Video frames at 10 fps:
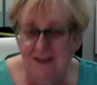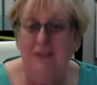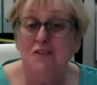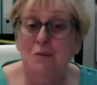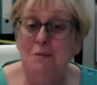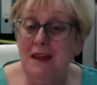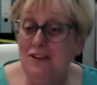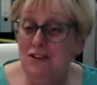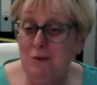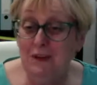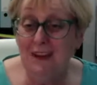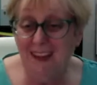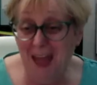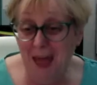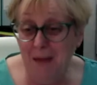So make sure you
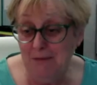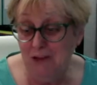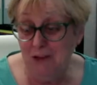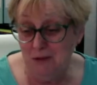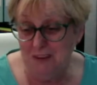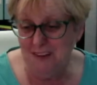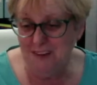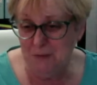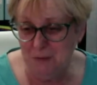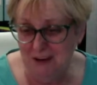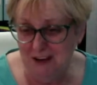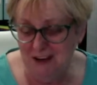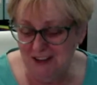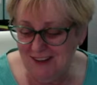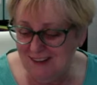capture those
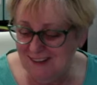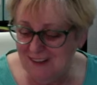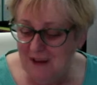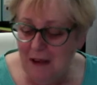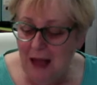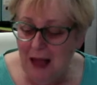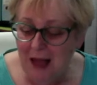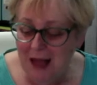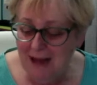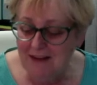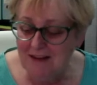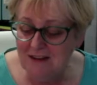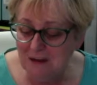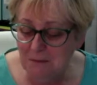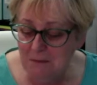inspirations and
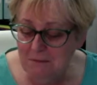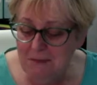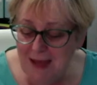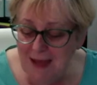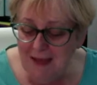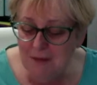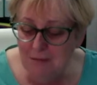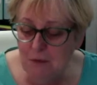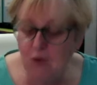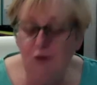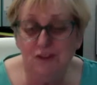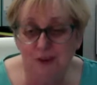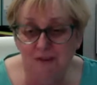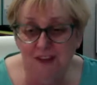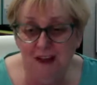make the most
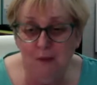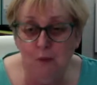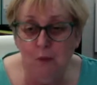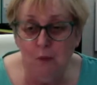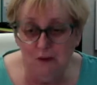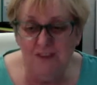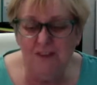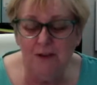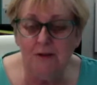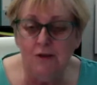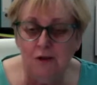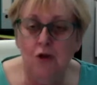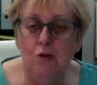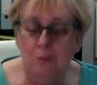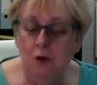of that wonderful
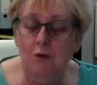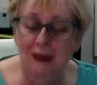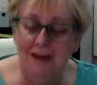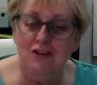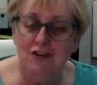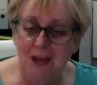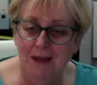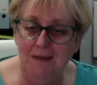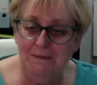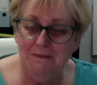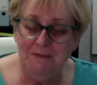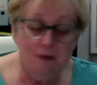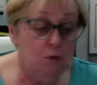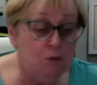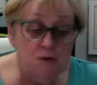new moon energy.
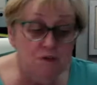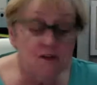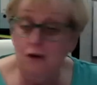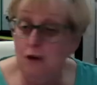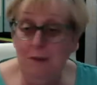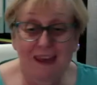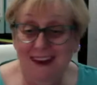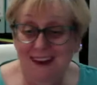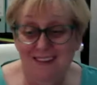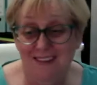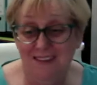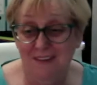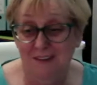New moons, new beginnings.